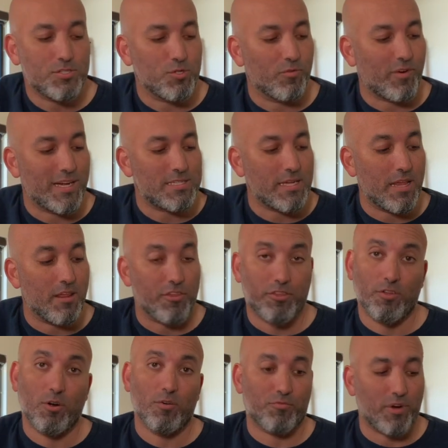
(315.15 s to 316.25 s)
So if I say the
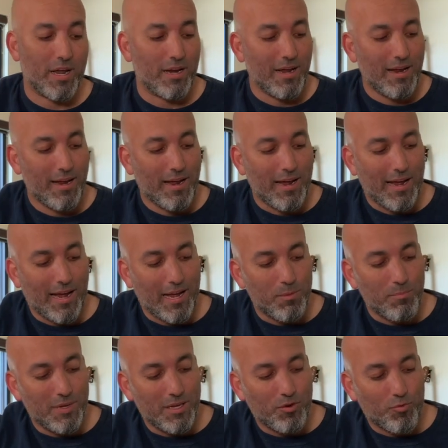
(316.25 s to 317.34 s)
third fret, I
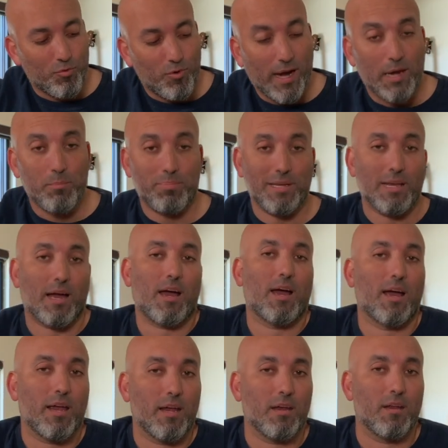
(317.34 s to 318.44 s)
mean right
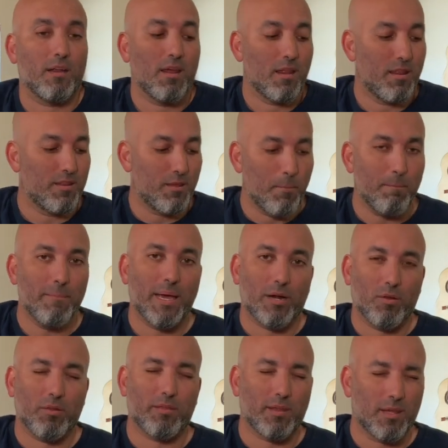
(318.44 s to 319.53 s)
behind the
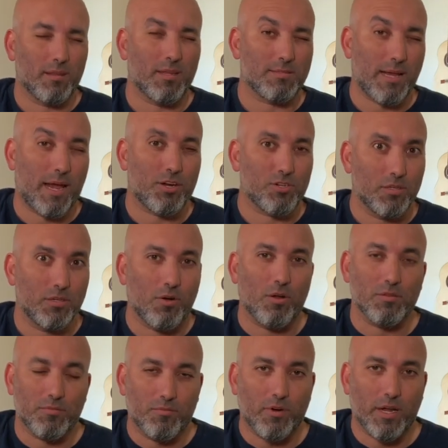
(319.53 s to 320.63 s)
metal thing that's actually
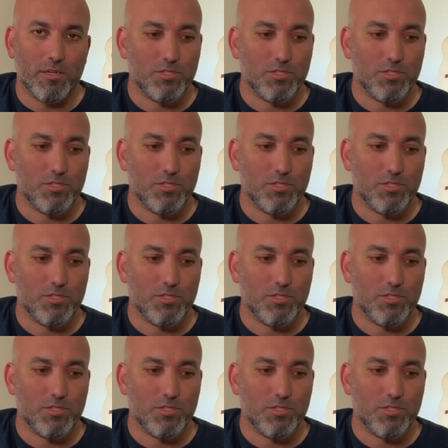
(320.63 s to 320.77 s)
called a fret.